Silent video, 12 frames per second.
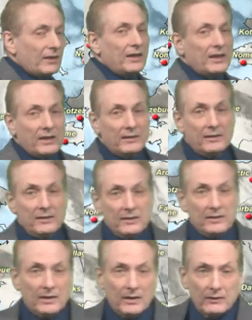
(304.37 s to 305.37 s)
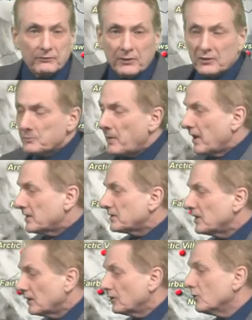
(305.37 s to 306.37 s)
and the False Pass,
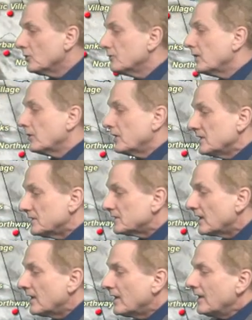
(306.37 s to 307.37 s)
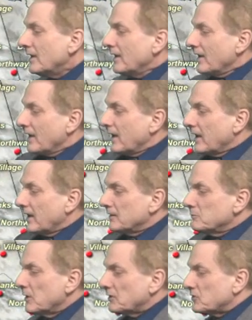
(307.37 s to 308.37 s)
King Cove areas,
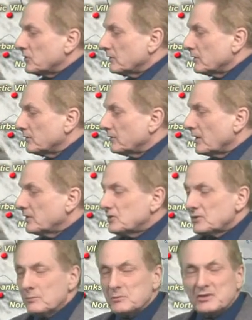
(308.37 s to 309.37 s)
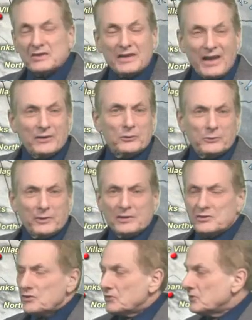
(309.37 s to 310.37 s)
and mixture of just some scattered rain
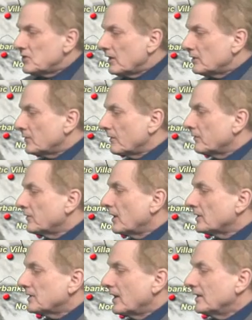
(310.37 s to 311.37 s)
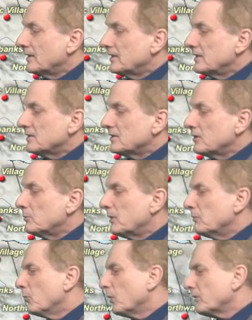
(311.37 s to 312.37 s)
and snow showers for the Fox Islands, a little
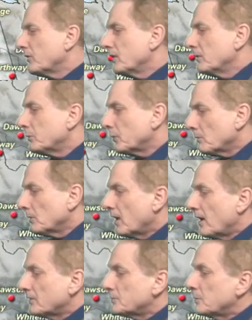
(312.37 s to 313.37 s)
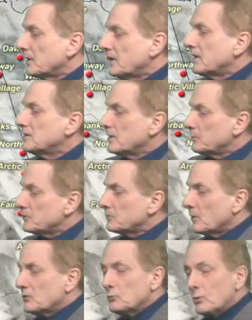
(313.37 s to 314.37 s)
bit more for the Pribilof, but again, temperatures
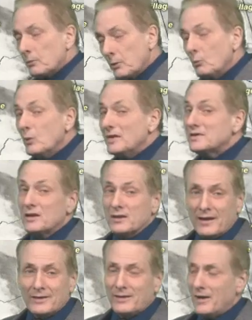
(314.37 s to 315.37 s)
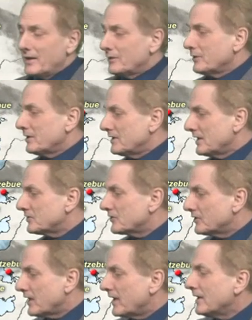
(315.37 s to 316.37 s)
much warmer, winds a lot lighter than
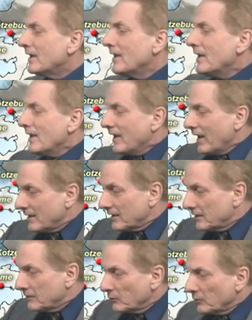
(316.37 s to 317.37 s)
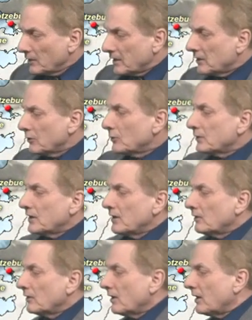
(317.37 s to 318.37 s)
yesterday, and then really cold
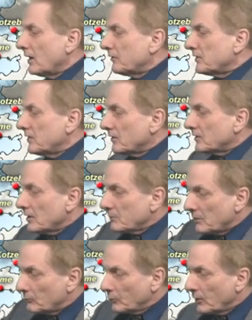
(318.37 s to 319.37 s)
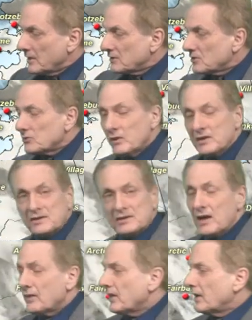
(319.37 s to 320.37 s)
air aloft here coming right straight
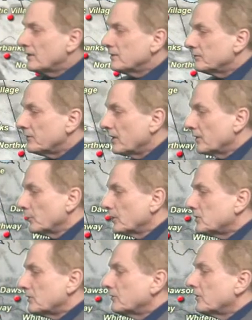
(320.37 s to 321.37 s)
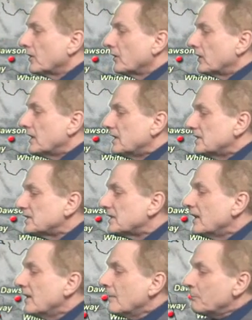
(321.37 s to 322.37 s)
south out of the Russian Far East.
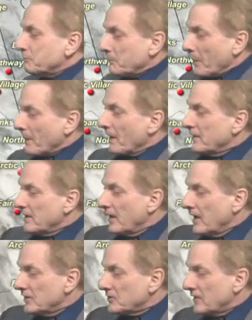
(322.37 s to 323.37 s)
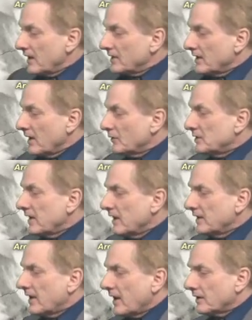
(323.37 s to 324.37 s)
And the edge of that now into
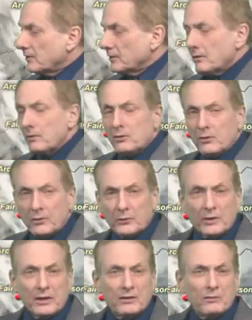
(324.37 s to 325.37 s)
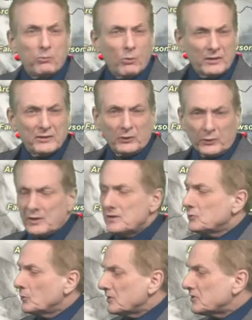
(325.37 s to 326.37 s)
Adak, they're 31
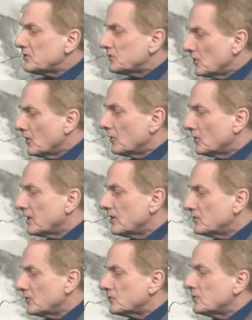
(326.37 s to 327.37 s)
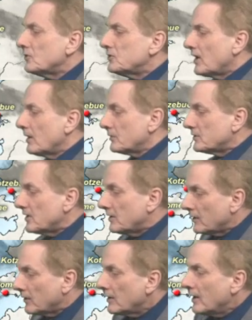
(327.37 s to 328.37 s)
degrees with snow, occasional snow showers
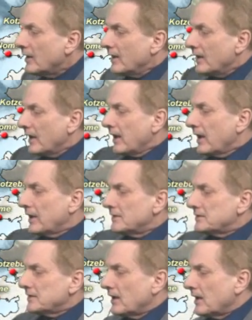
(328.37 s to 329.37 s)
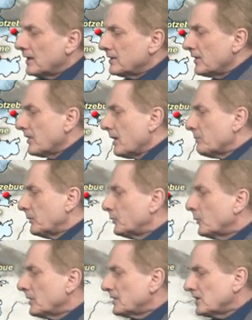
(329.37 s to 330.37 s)
there, and into the upper
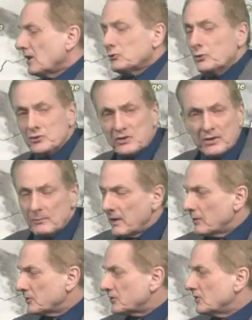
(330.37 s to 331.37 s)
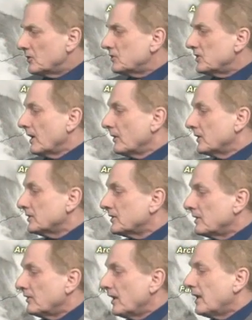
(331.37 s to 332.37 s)
20s out towards Shimeo with snow showers.
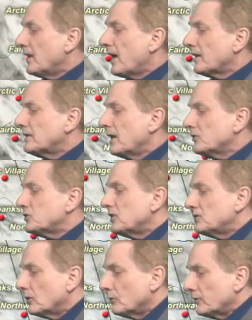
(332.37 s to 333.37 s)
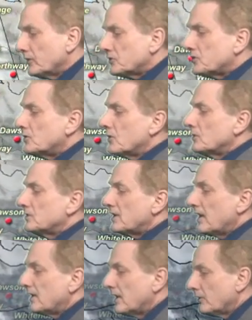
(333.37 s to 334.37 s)
Even Adak now changing over to snow as
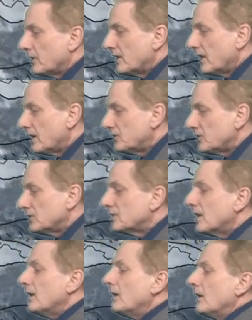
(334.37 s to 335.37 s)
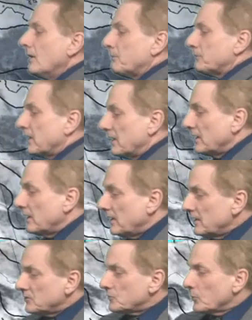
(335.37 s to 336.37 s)
that area edges
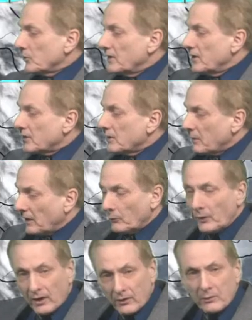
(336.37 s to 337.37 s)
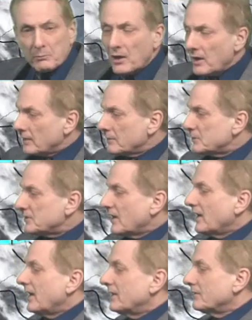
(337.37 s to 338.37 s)
eastward here, coming around the bottom
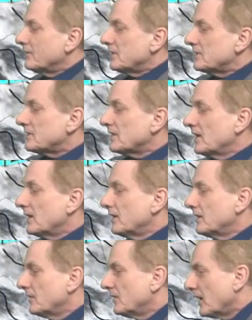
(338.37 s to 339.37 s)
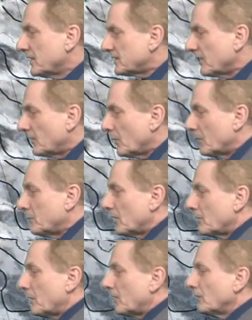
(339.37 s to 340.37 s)
side of this 971
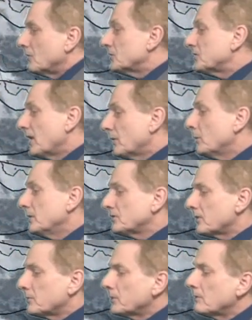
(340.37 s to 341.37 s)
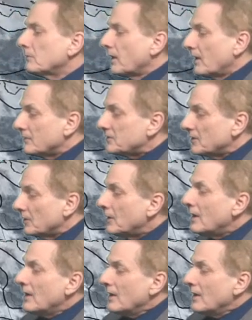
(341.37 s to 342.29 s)
millibar low southwest of the Pribilof. So